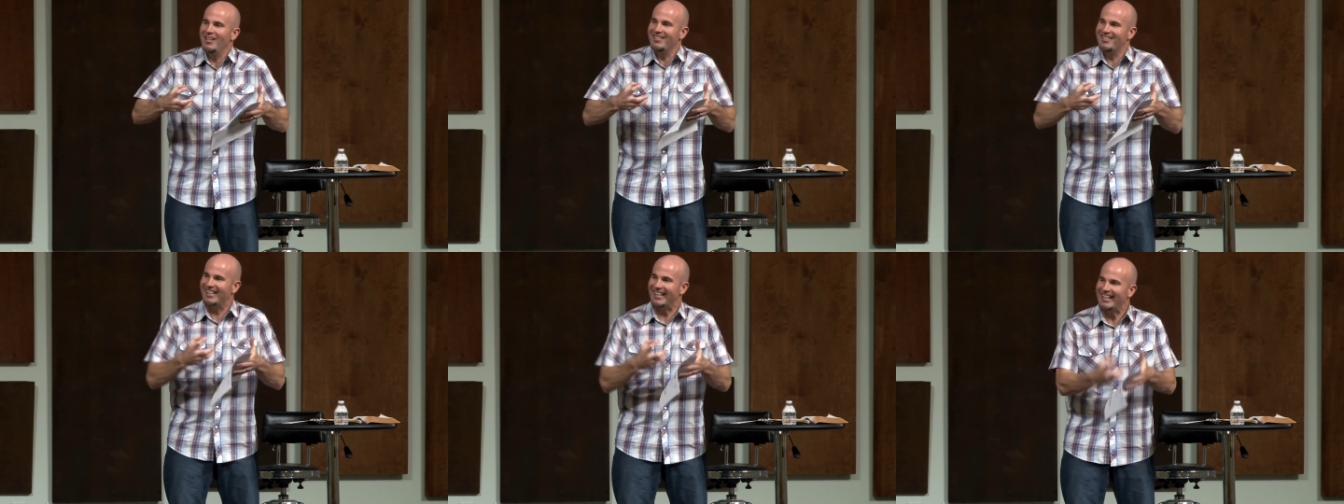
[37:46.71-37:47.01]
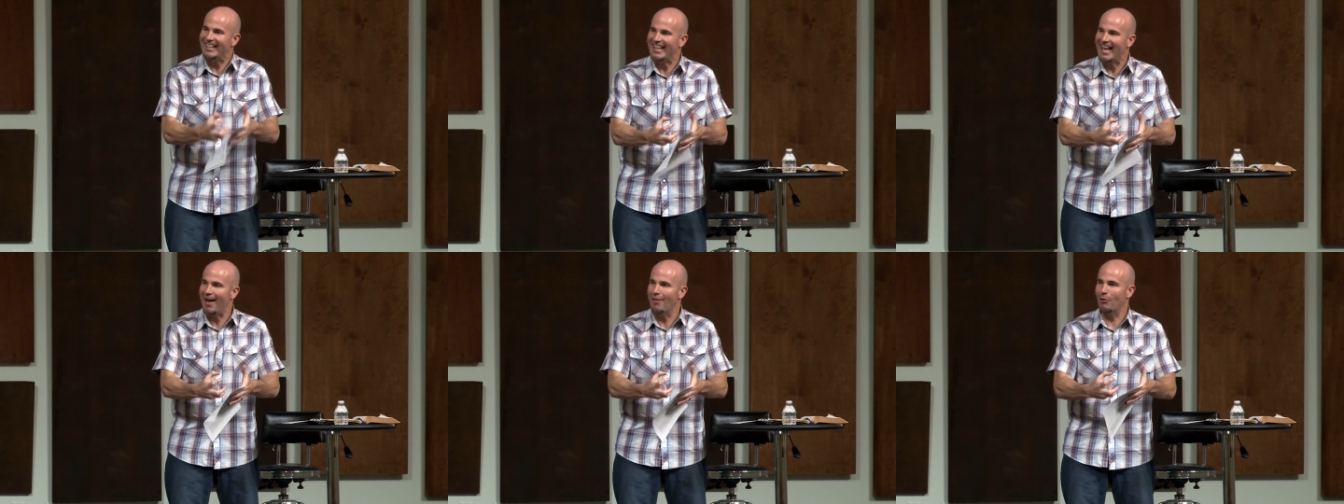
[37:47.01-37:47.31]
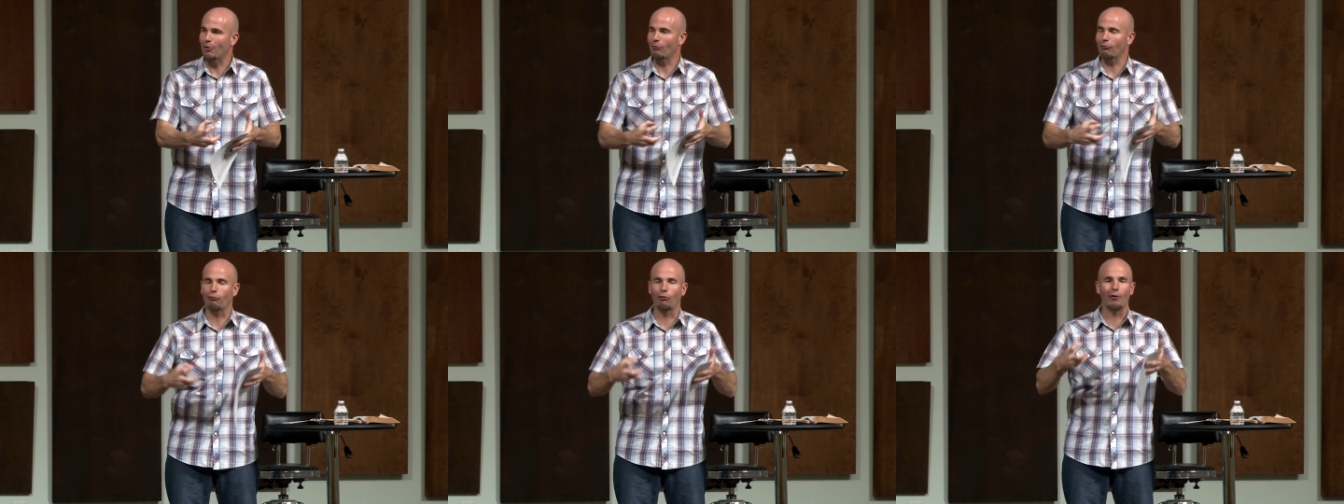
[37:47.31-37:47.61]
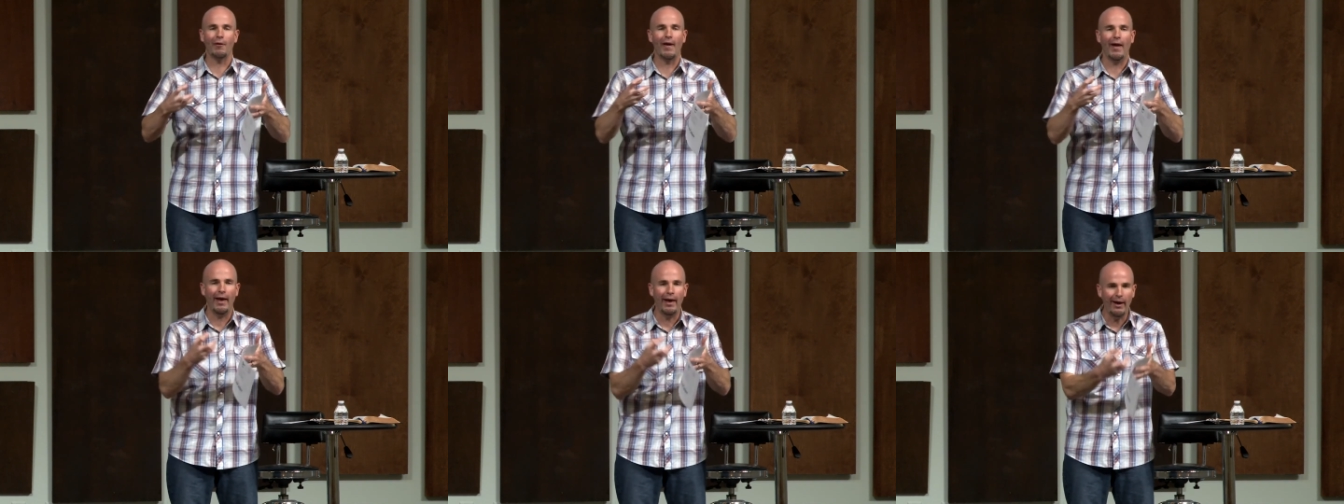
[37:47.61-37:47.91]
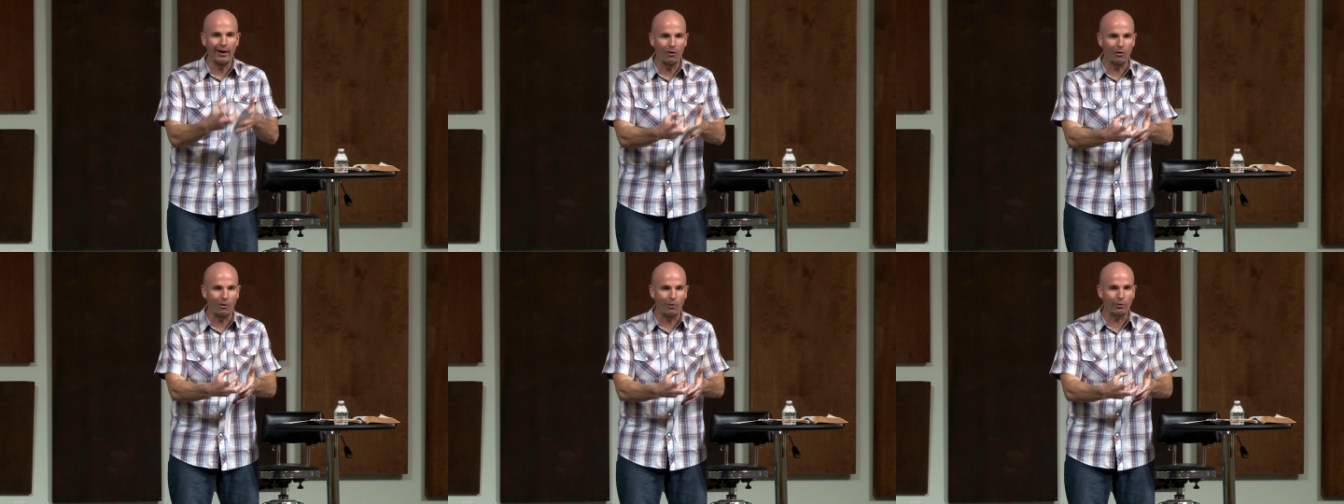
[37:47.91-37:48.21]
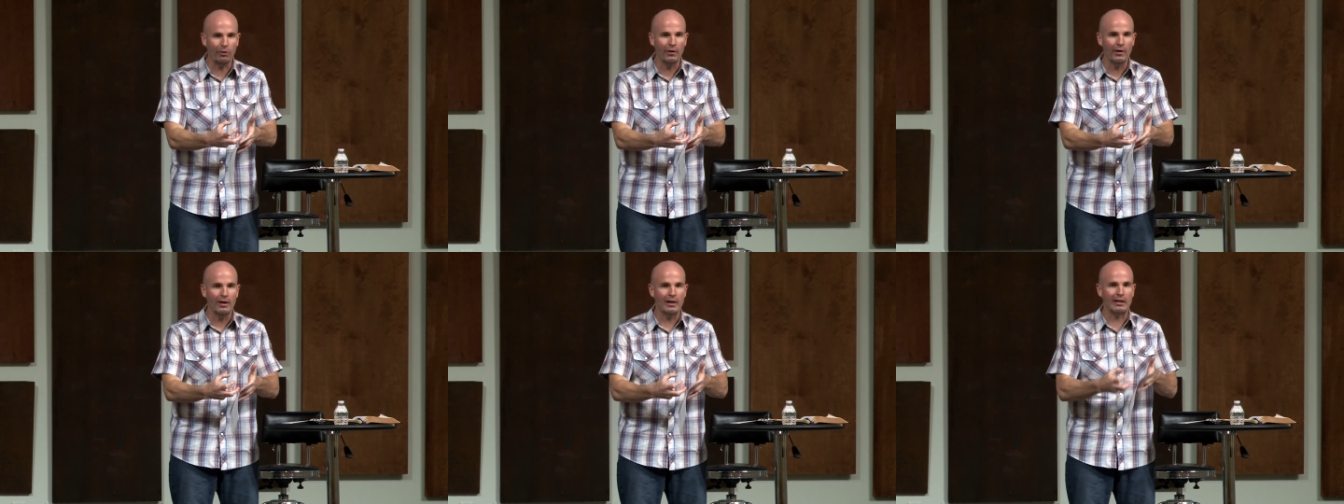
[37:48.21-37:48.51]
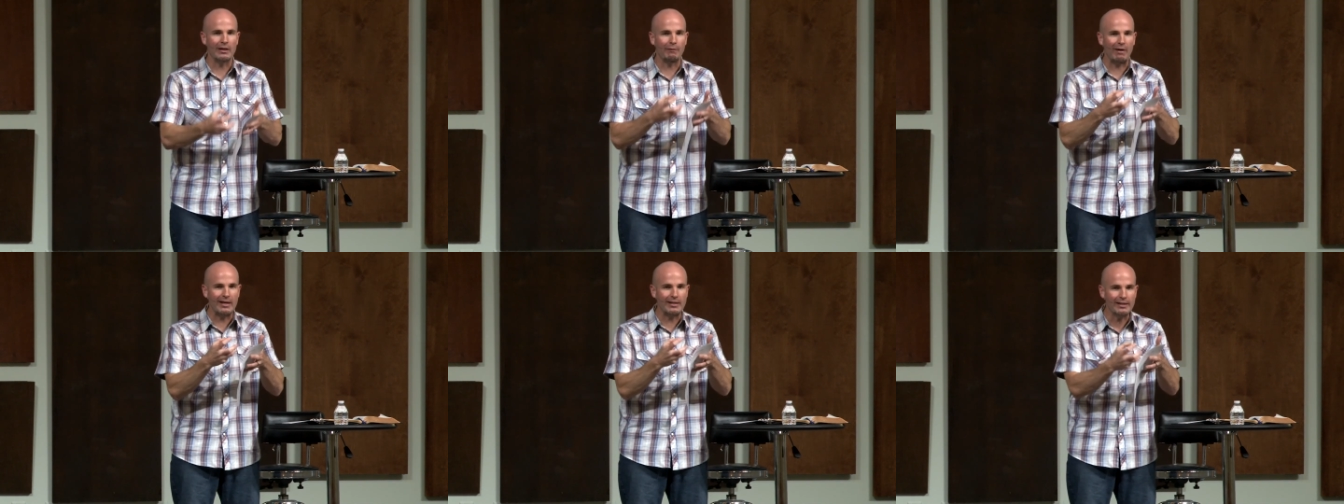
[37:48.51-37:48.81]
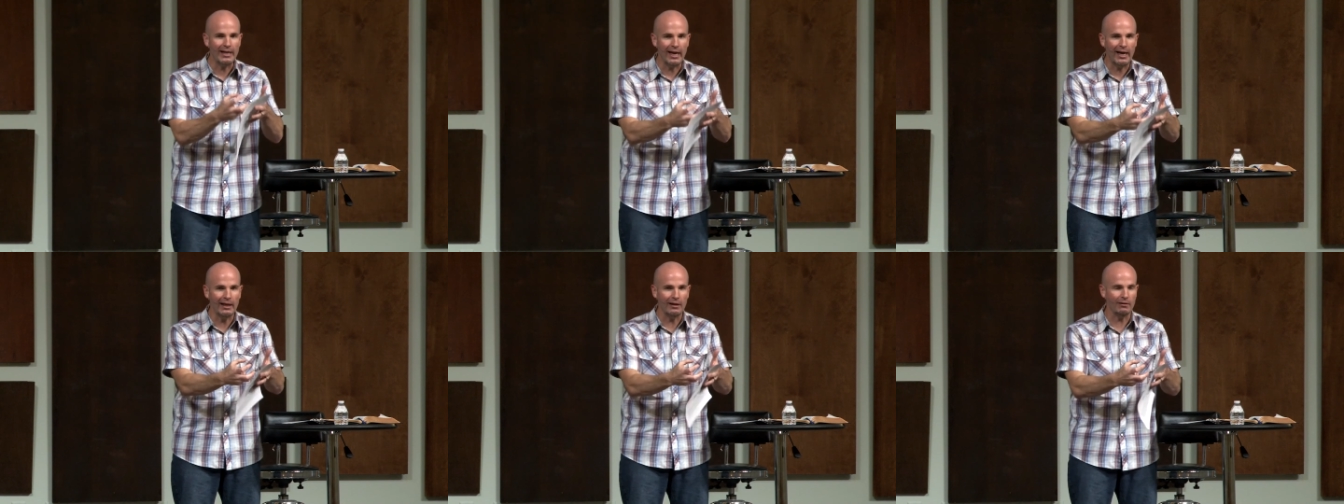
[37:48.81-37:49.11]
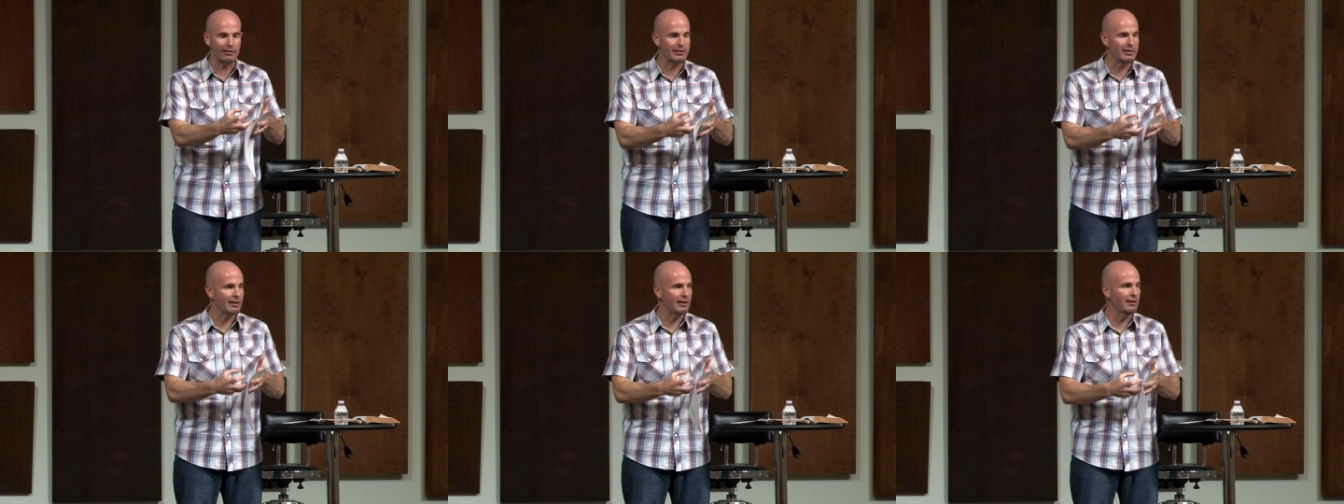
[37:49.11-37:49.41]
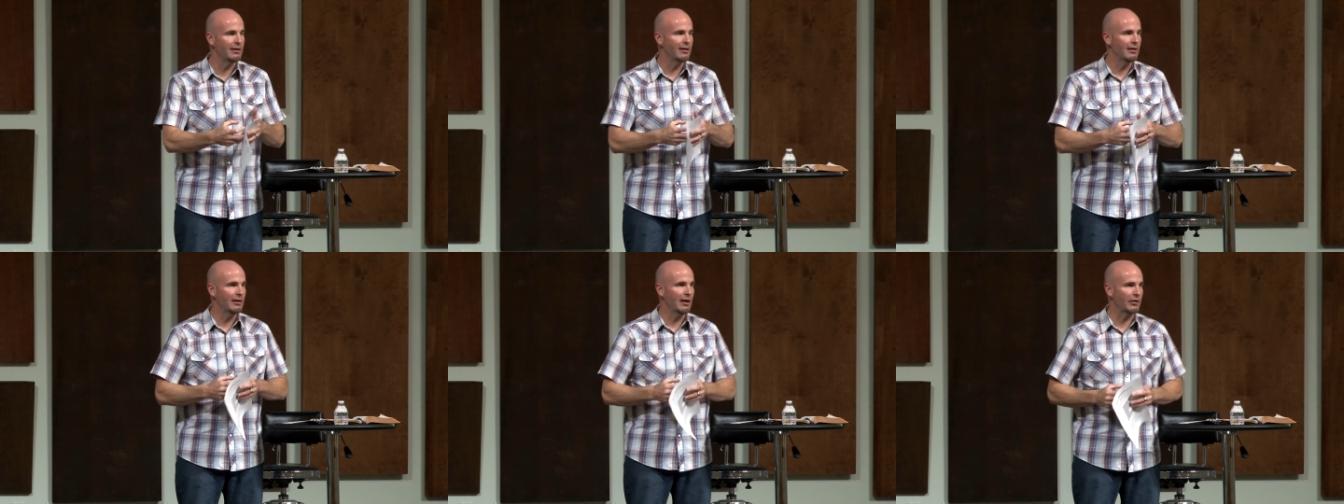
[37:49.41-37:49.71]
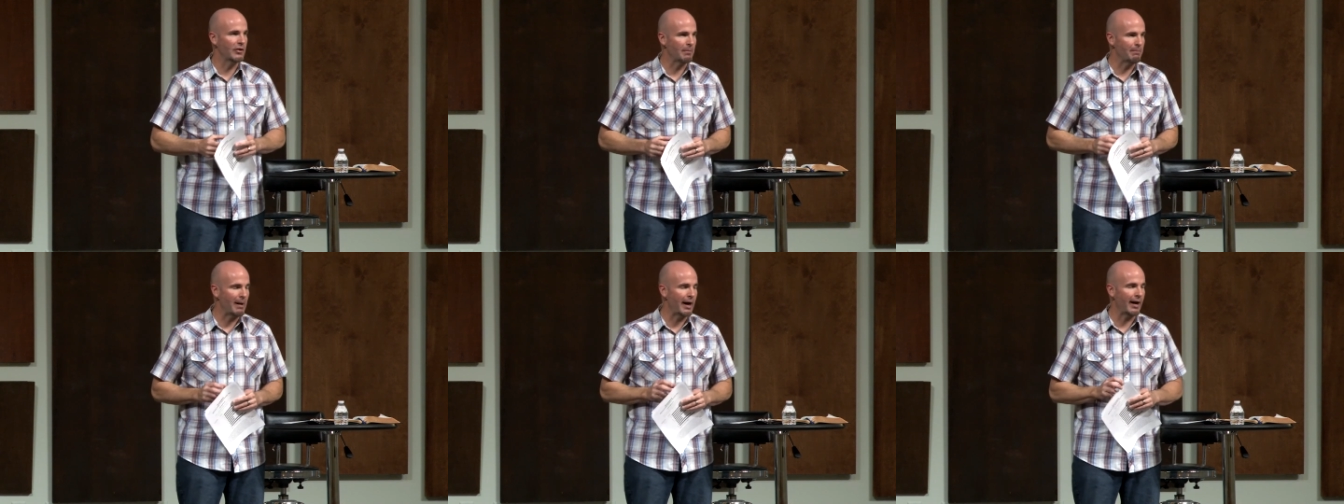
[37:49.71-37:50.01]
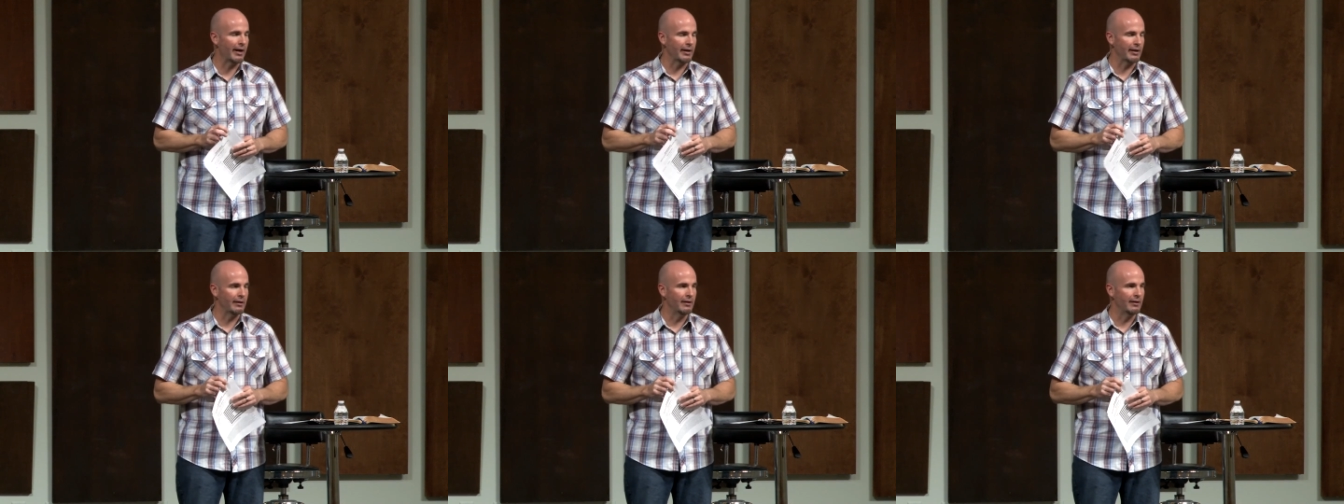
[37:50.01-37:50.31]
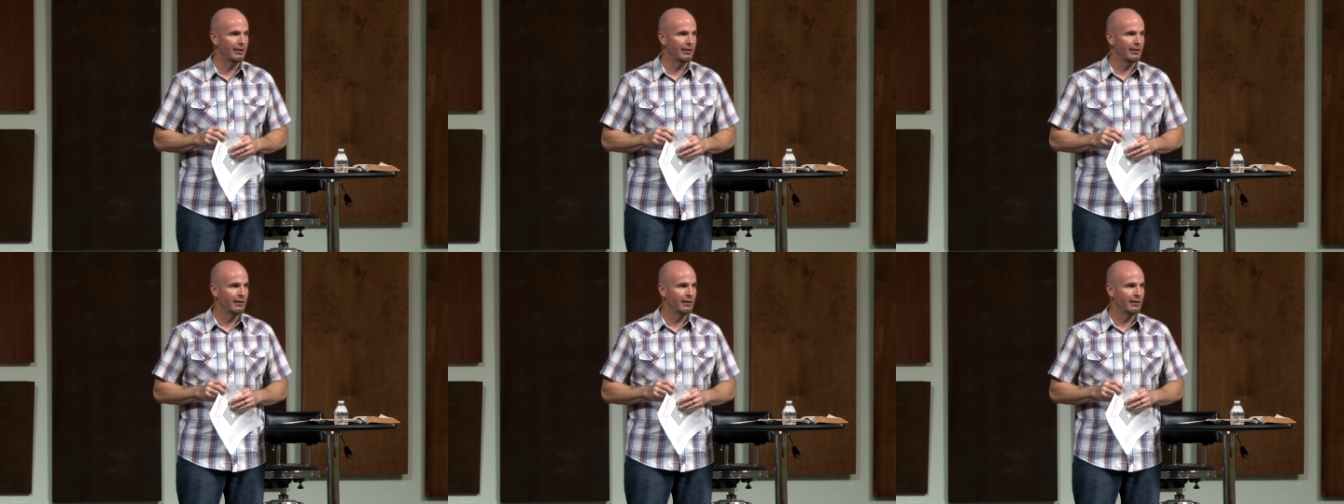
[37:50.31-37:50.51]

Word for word: together for the health and the vitality of the body.